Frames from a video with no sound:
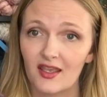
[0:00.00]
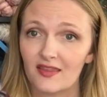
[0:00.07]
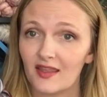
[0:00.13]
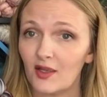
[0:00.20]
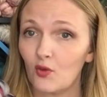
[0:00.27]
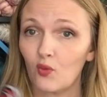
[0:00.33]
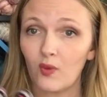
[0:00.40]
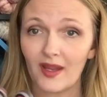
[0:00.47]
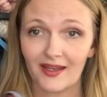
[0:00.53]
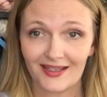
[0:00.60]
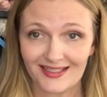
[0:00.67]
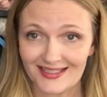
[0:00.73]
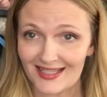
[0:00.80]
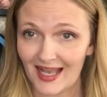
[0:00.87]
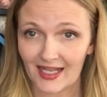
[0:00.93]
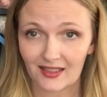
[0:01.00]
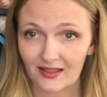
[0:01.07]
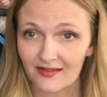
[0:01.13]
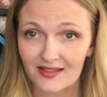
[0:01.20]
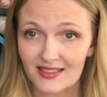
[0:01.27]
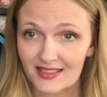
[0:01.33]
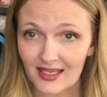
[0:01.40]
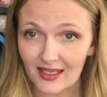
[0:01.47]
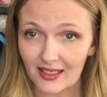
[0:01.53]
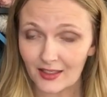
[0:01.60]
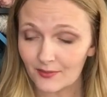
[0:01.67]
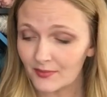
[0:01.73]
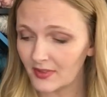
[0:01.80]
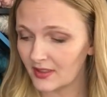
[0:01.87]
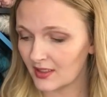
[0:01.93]
They weigh exactly the
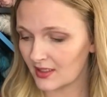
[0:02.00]
same.